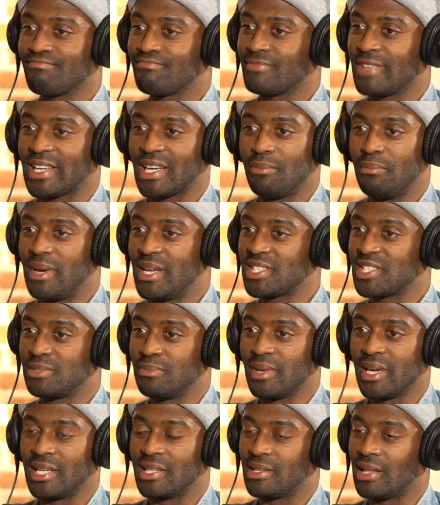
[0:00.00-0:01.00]
like I mentioned,
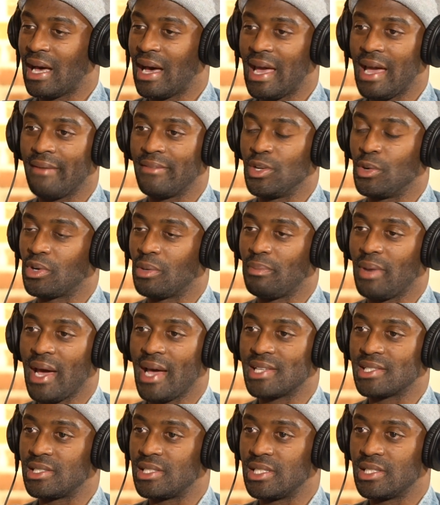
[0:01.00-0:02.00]
man, I have no
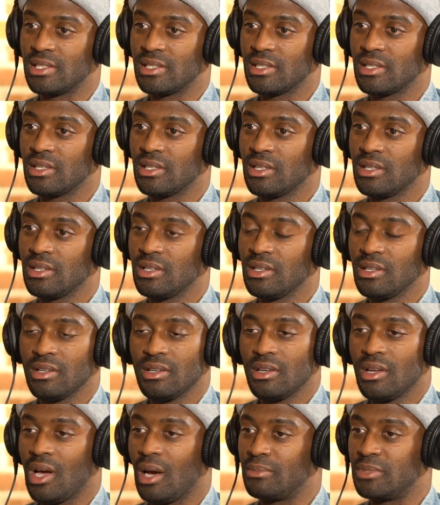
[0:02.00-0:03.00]
capacity.
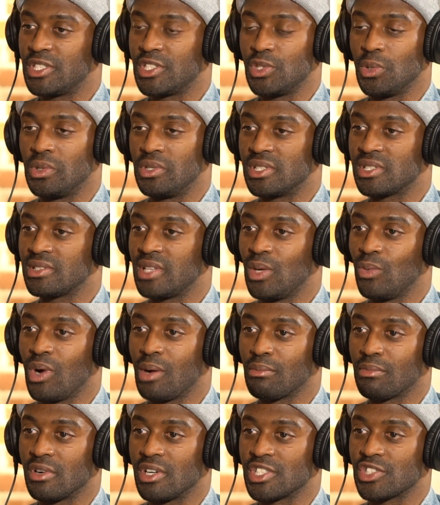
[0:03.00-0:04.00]
I'm just doing this thing one
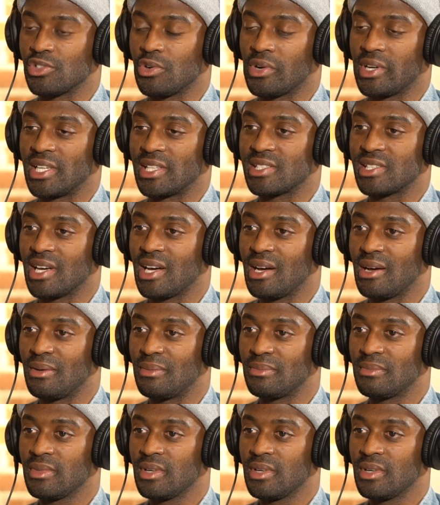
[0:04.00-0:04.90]
brush stroke at a time.